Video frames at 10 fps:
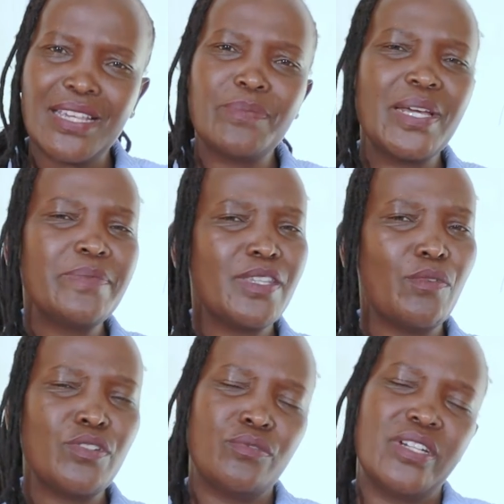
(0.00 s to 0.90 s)
Sometimes they
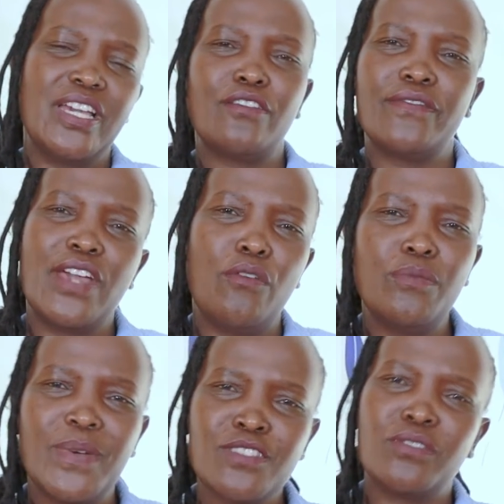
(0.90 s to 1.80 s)
want to take care of their
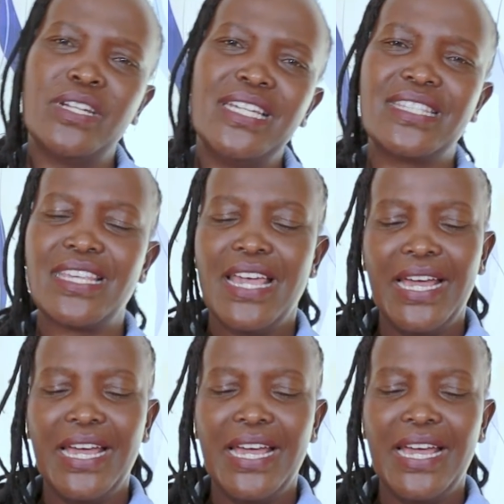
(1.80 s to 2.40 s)
own personal needs.